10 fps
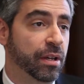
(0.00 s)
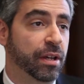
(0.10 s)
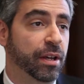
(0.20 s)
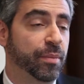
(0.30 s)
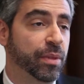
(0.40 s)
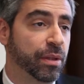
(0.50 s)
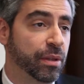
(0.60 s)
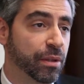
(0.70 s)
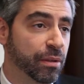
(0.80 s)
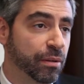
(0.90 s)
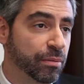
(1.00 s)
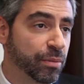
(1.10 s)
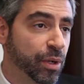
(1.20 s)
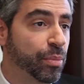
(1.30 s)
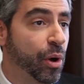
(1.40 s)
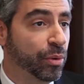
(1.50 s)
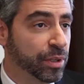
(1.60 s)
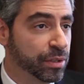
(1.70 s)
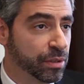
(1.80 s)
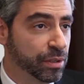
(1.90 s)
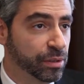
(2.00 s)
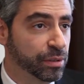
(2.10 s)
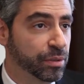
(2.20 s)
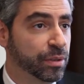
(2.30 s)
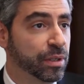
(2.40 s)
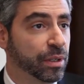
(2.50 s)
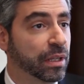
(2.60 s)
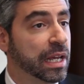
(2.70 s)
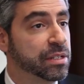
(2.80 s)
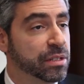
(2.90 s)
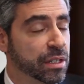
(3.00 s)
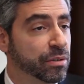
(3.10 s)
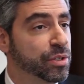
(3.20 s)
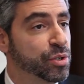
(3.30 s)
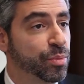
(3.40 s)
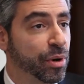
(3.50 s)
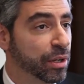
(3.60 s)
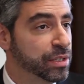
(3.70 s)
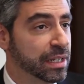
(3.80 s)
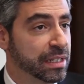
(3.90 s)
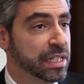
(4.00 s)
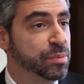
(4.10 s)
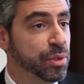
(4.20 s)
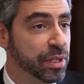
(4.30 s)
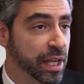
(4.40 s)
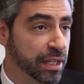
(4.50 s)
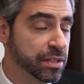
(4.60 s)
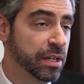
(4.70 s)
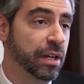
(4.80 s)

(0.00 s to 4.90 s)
The component, the GliSODin, the superoxide dismutase,